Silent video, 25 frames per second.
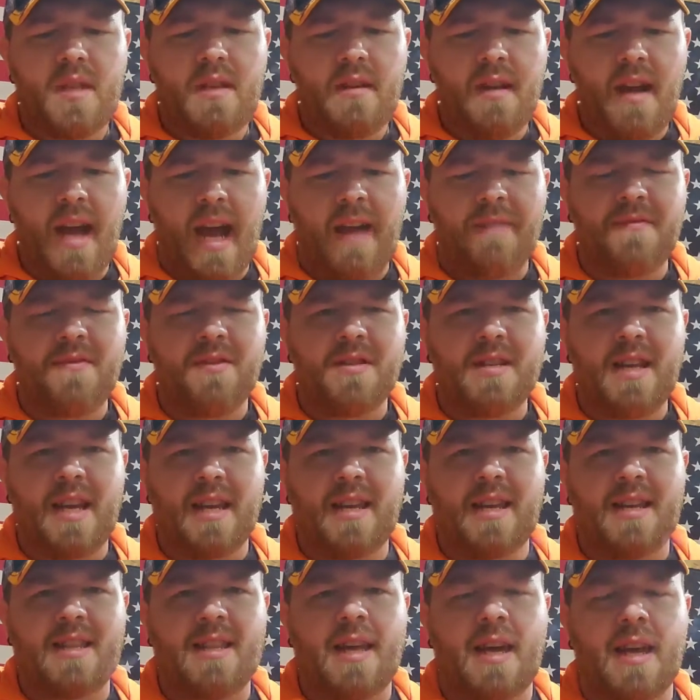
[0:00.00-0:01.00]
after
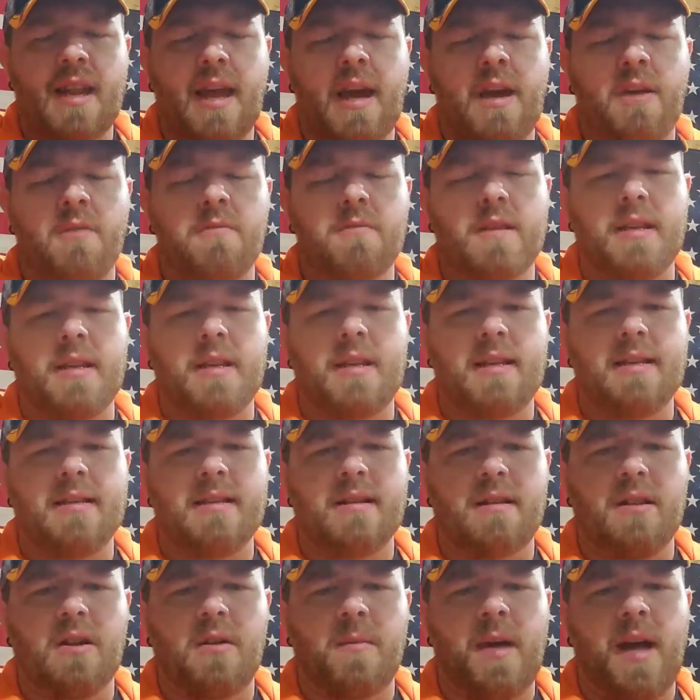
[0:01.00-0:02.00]
taking that out, it is a
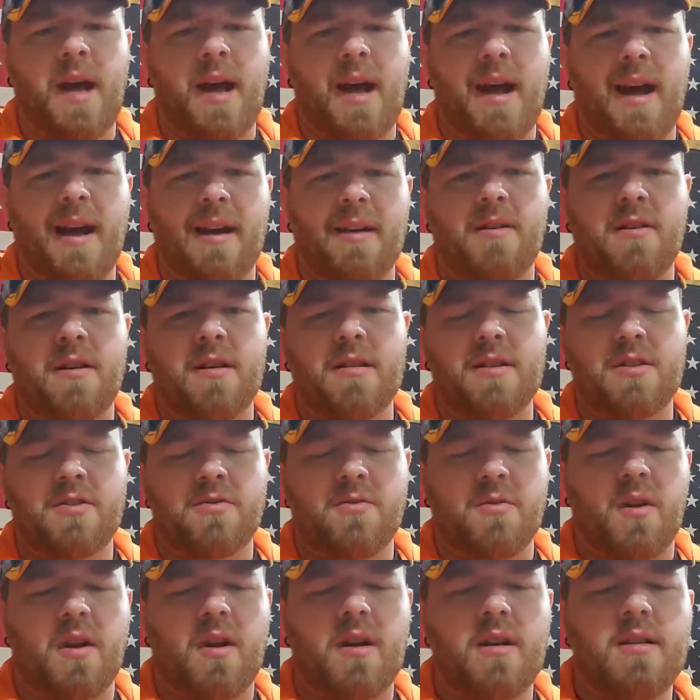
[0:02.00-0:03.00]
little bit hotter on the
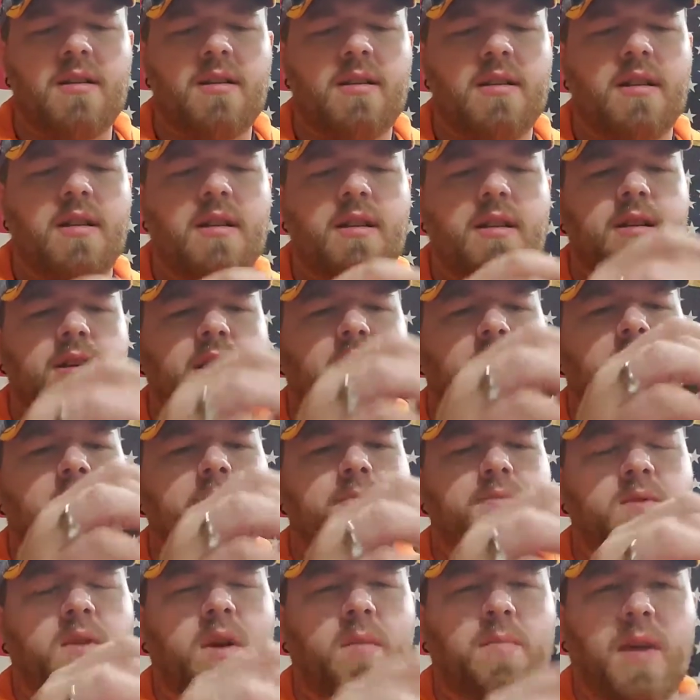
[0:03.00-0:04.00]
draw.
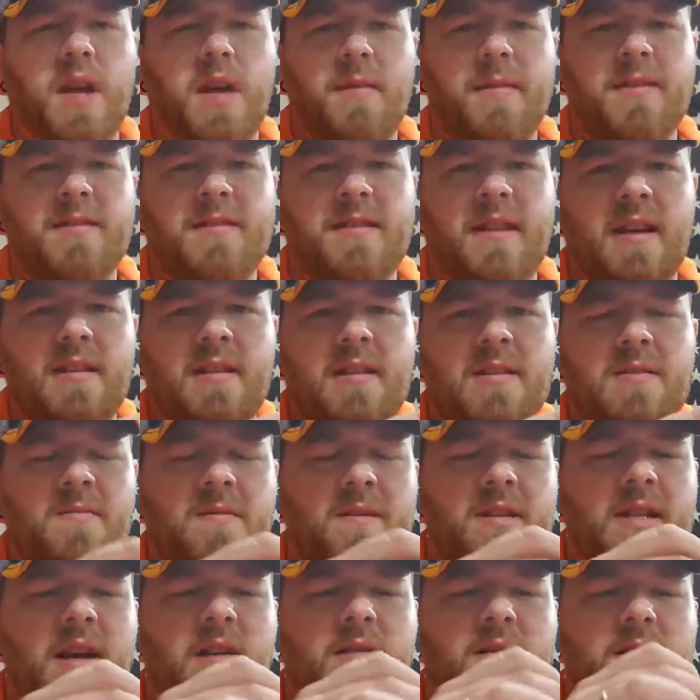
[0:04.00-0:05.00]
So I'll probably be setting this
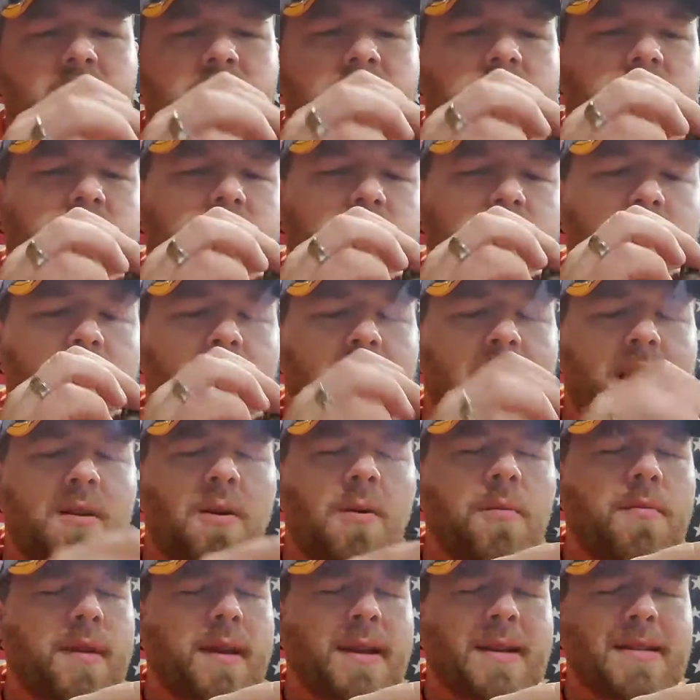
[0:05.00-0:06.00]
one down here soon. I
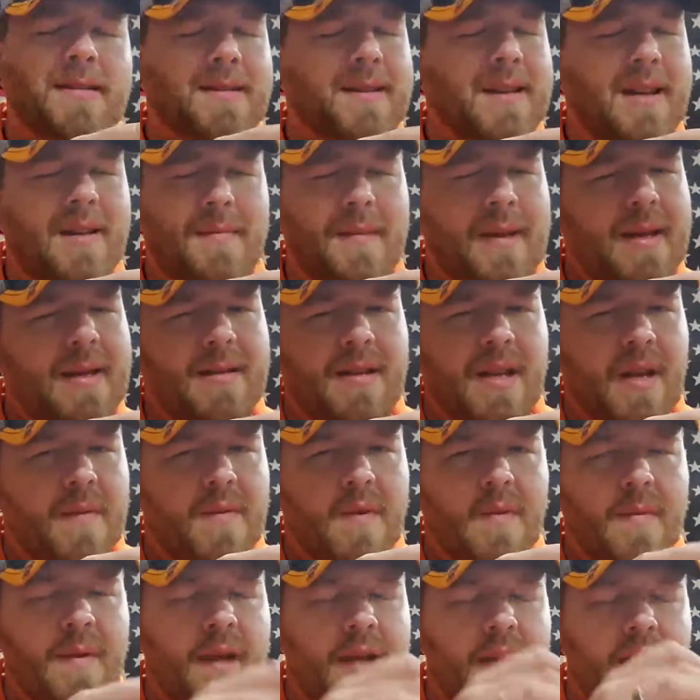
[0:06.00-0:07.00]
don't think it's going to be a
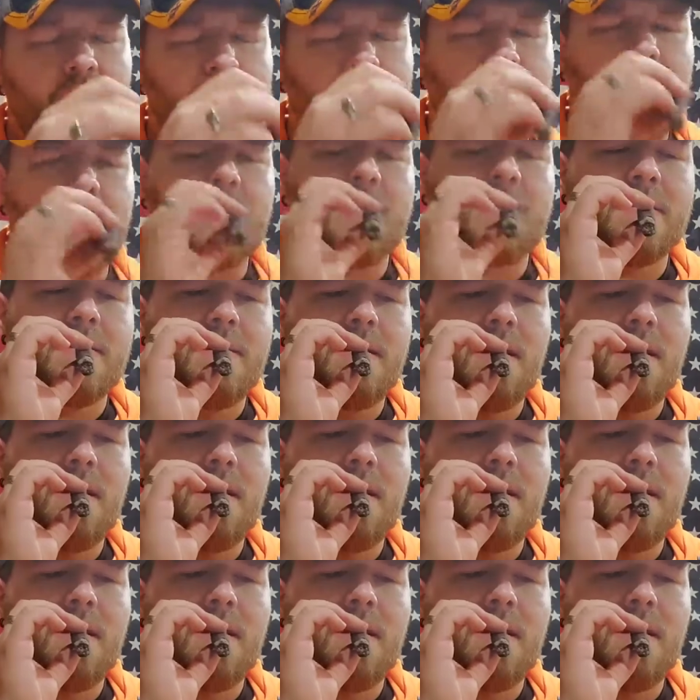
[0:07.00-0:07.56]
nubber by any means.